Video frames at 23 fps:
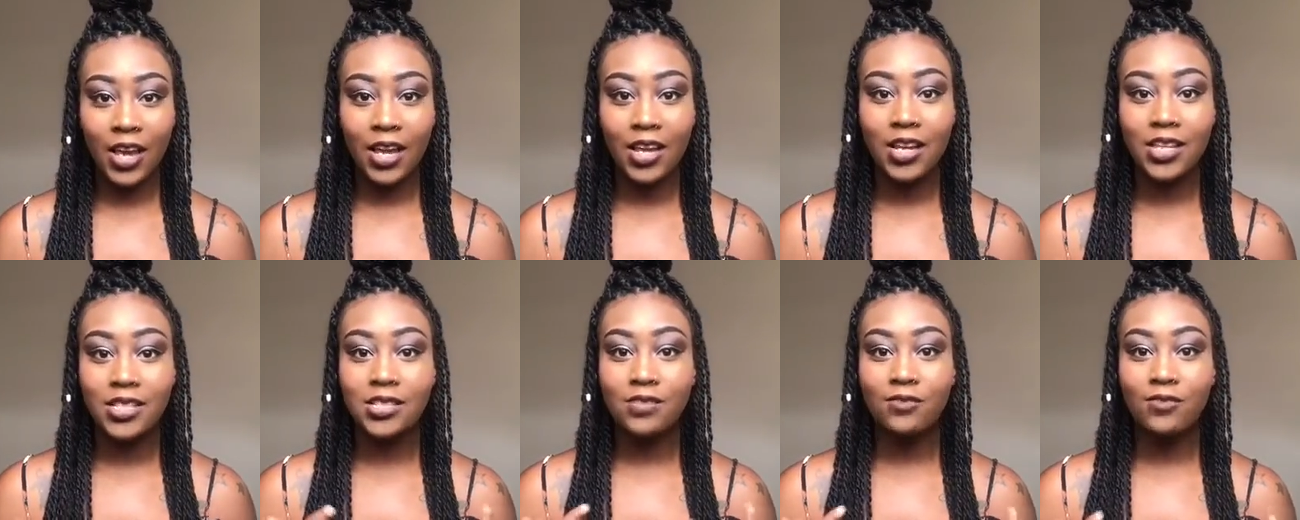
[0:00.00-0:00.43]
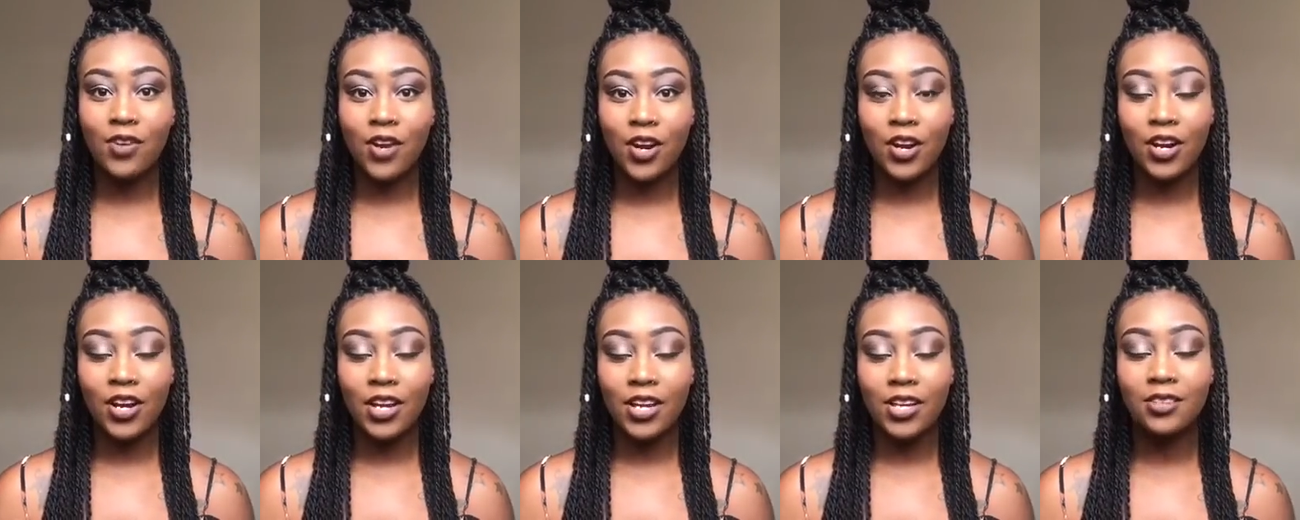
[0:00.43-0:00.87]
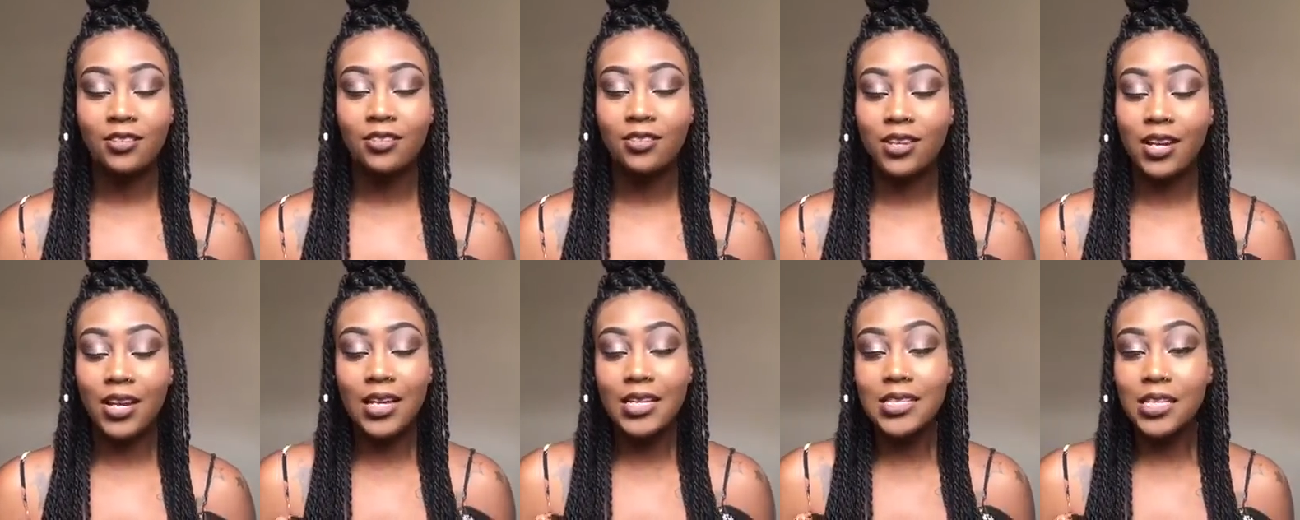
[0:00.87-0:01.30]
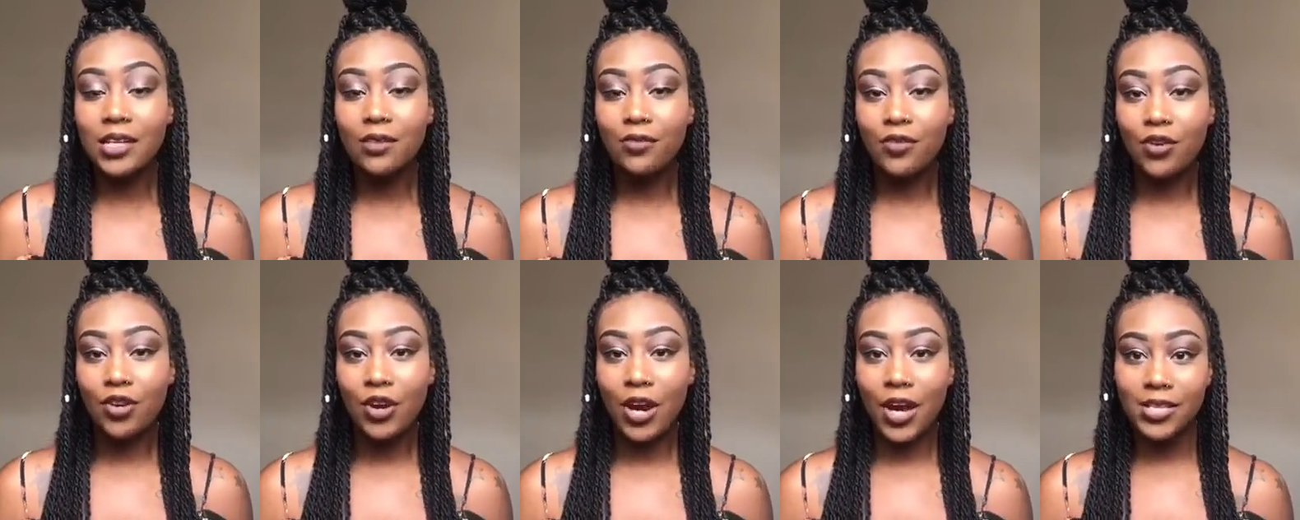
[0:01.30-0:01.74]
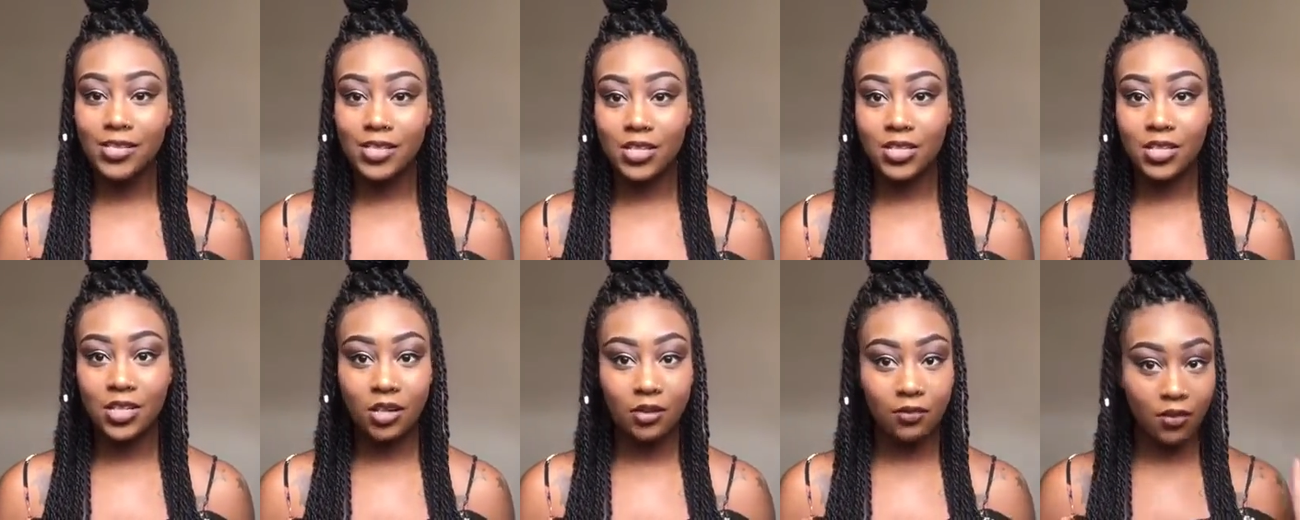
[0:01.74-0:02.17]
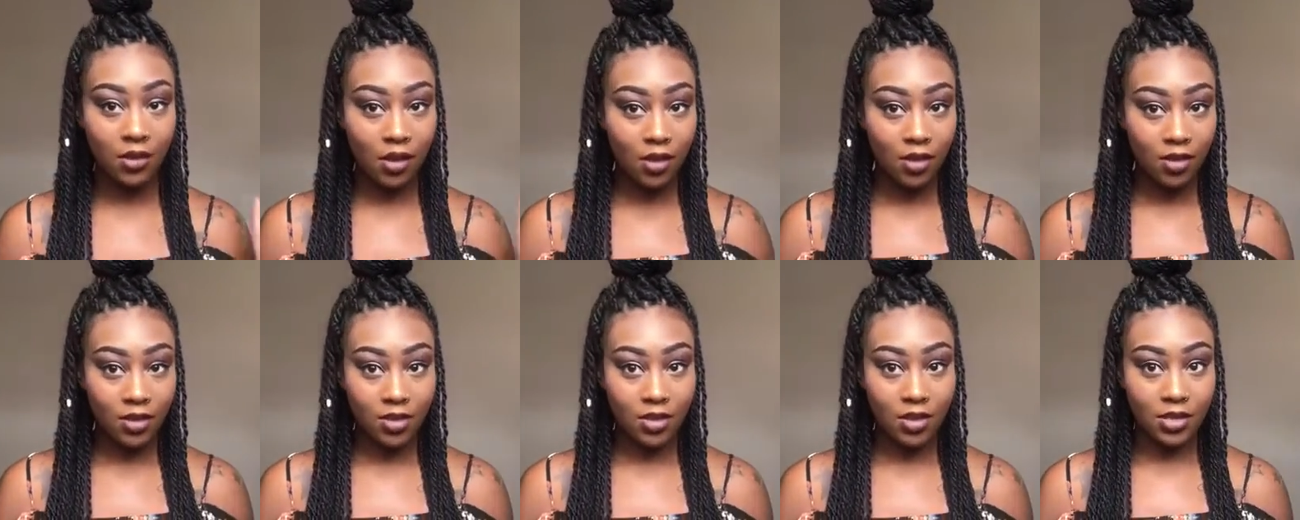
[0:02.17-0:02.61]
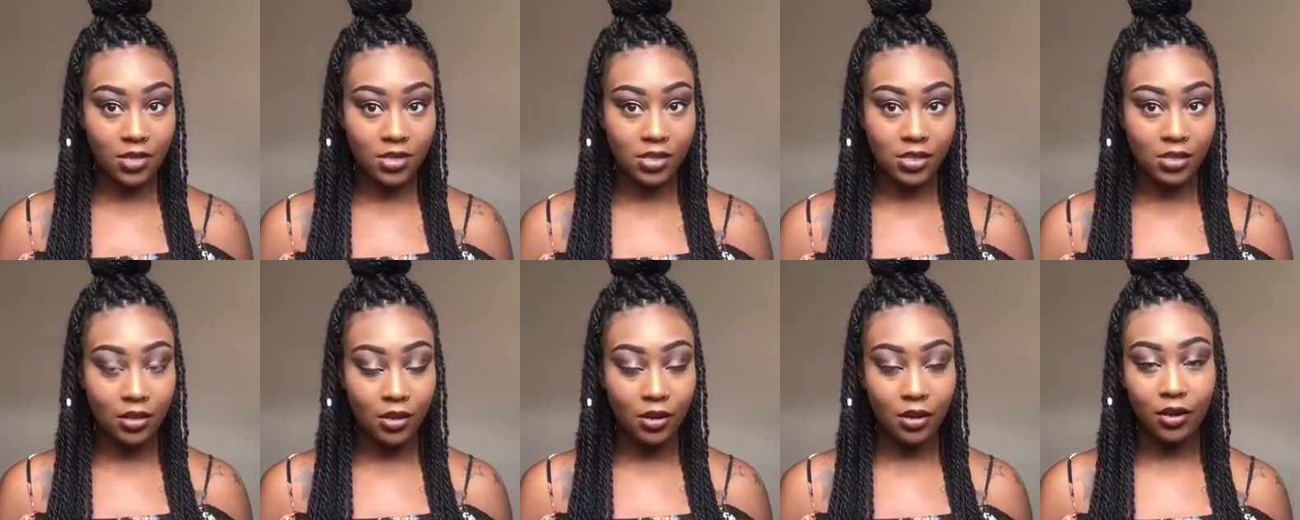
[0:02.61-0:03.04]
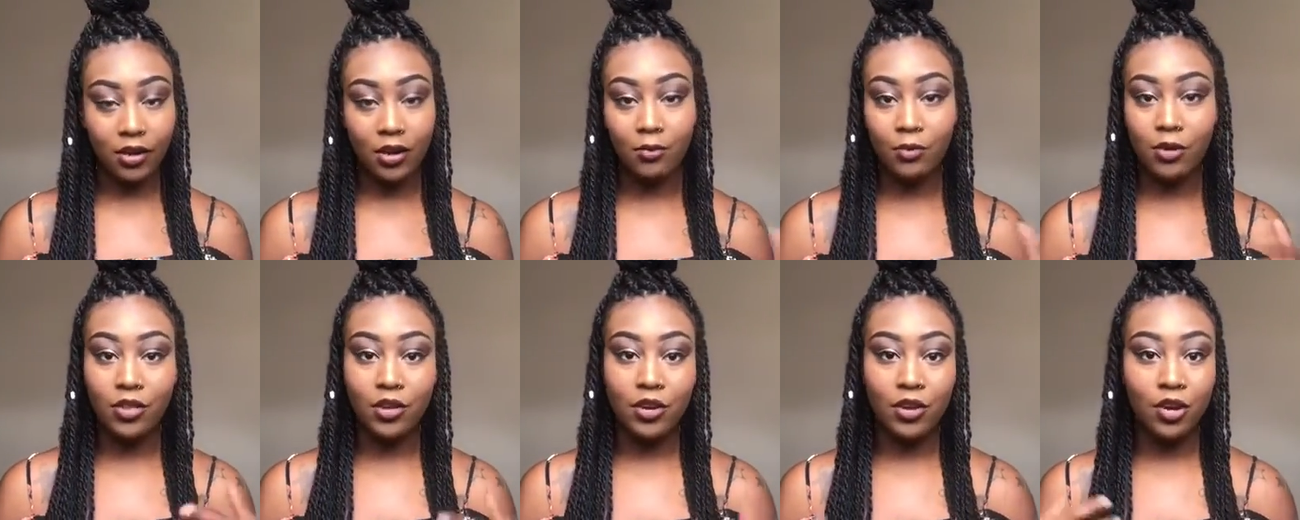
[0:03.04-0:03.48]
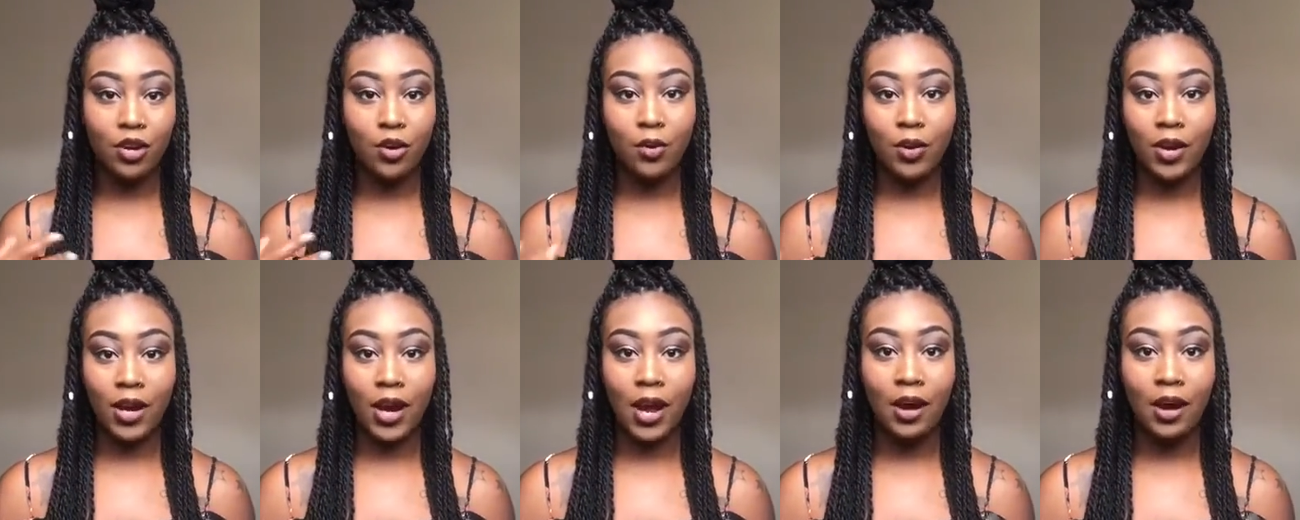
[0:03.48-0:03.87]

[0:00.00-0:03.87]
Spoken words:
and it's very easy for you guys to achieve this look, whether you're going